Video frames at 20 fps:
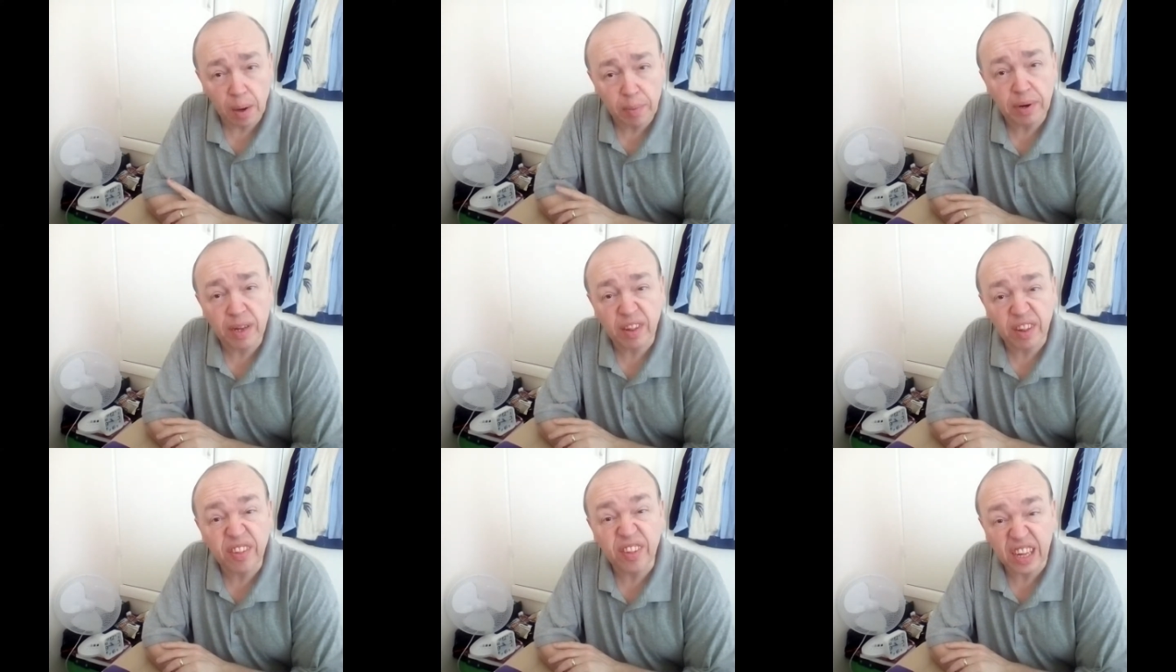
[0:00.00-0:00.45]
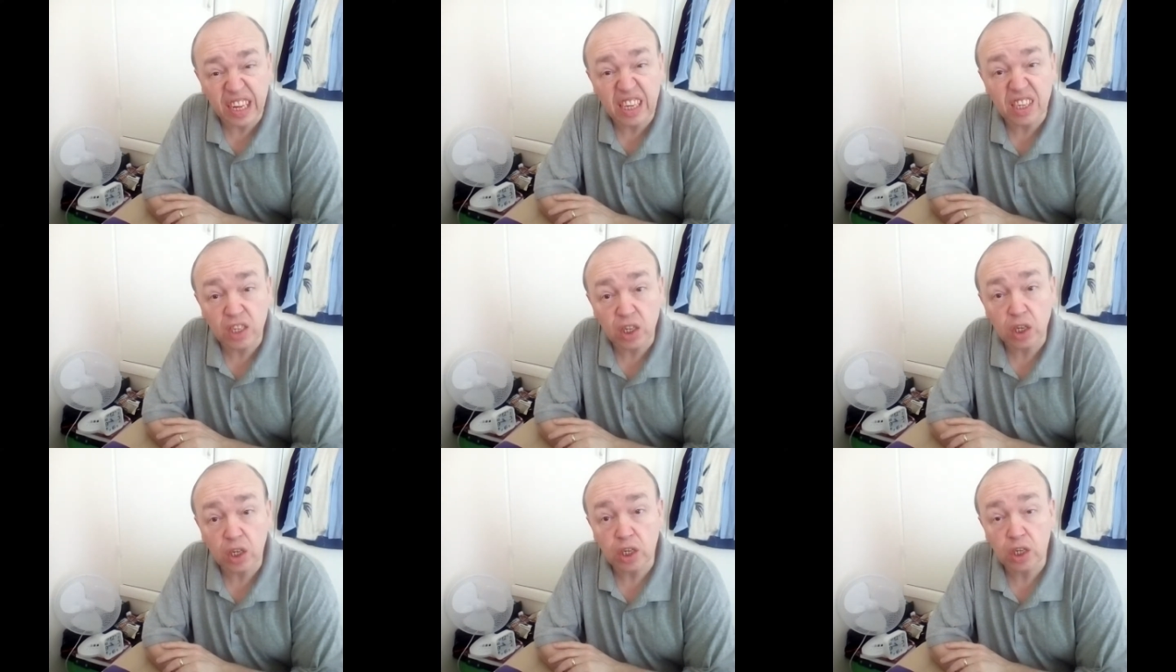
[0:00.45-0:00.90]
couple of the
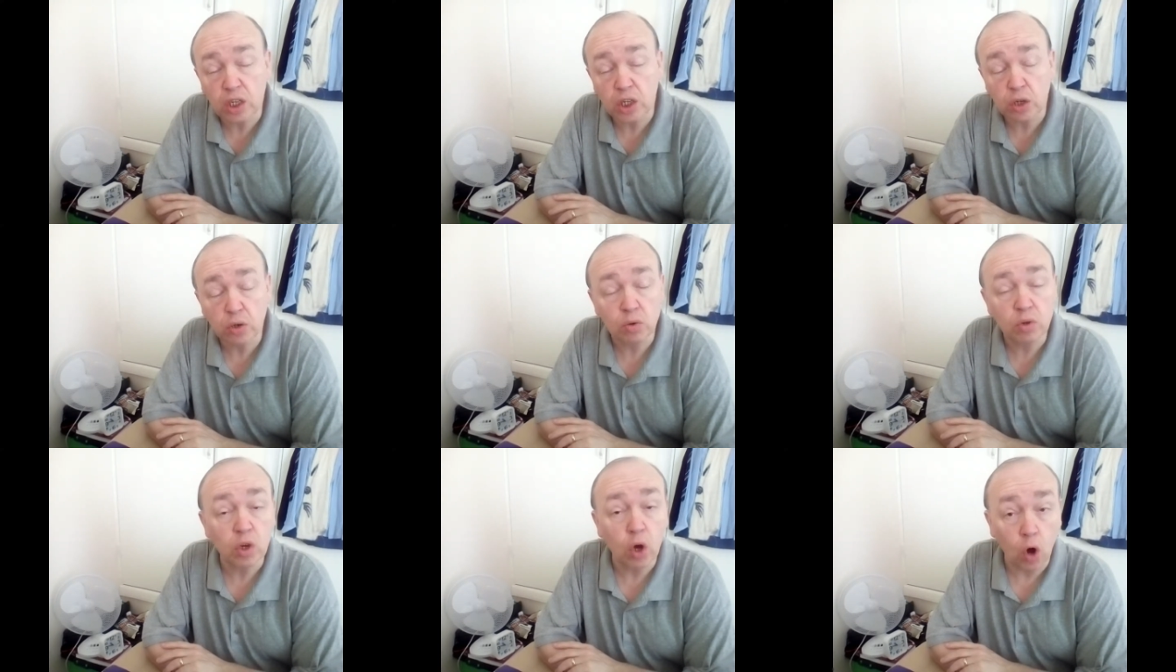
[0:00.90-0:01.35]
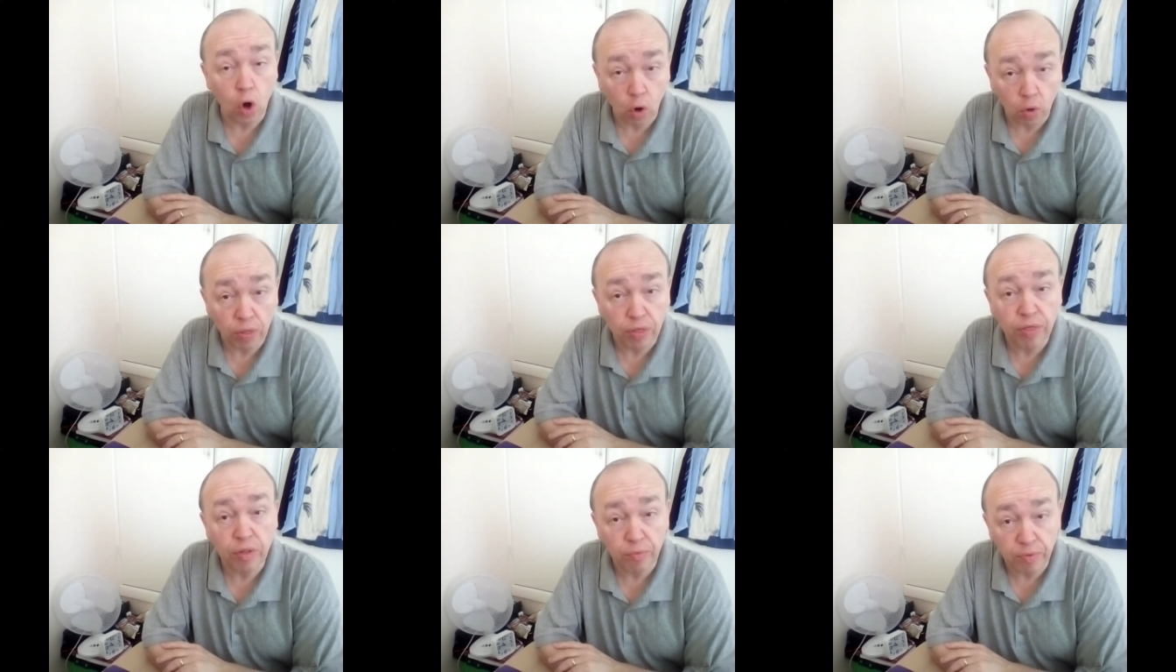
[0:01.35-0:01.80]
things that you can use
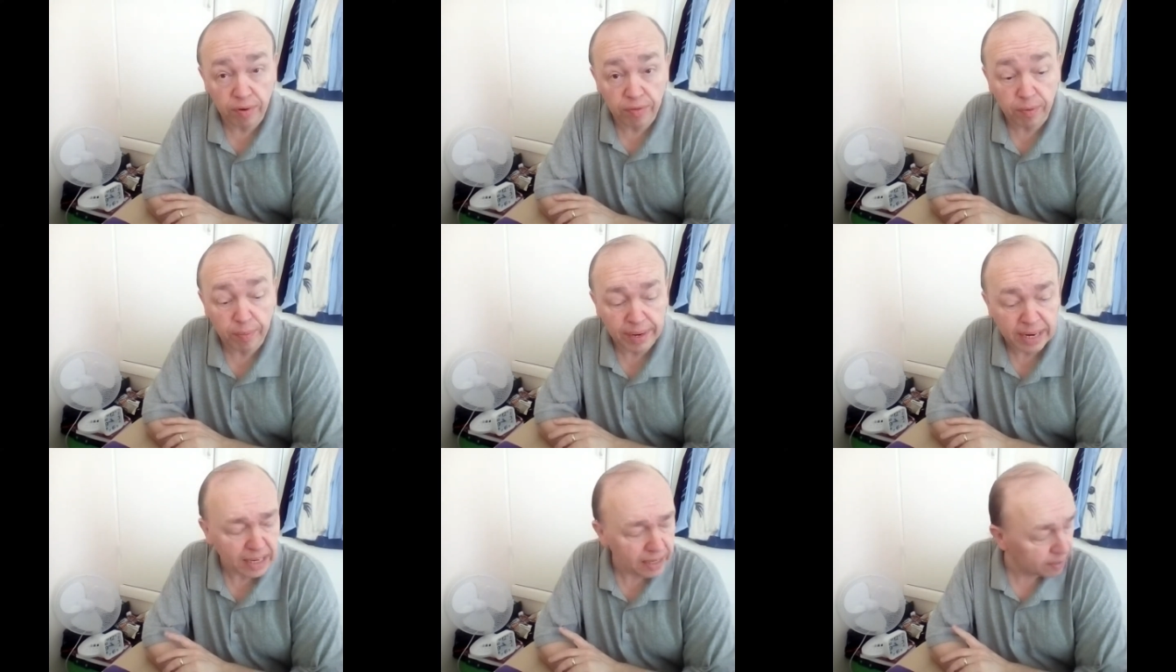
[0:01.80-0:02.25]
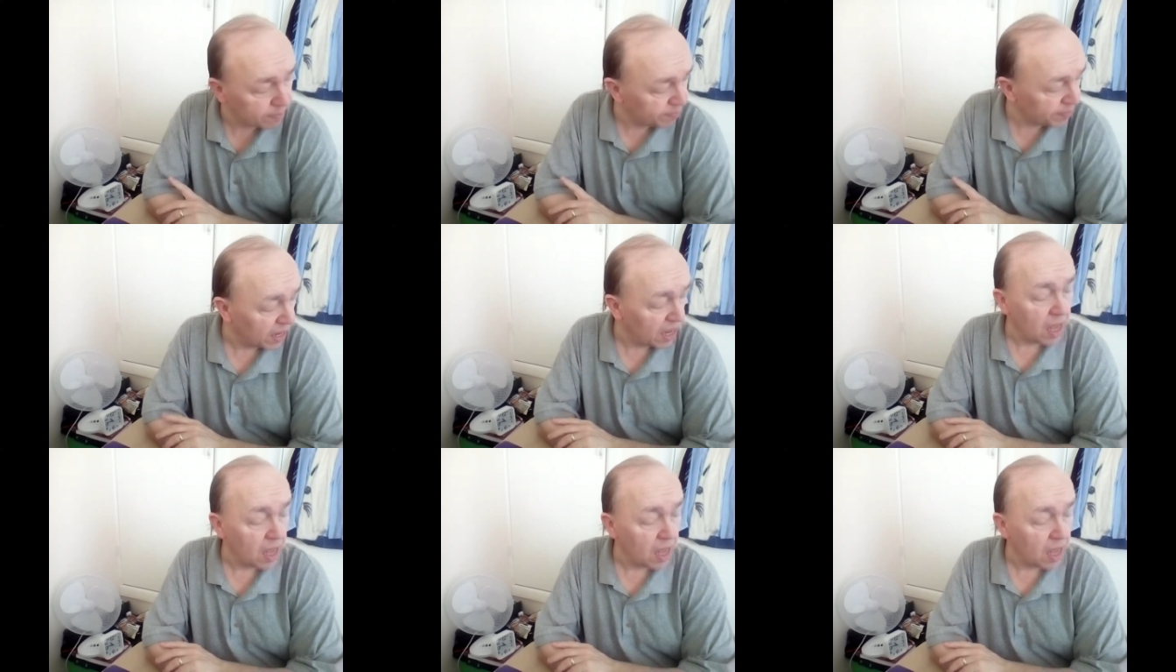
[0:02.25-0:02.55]
on the riverbank,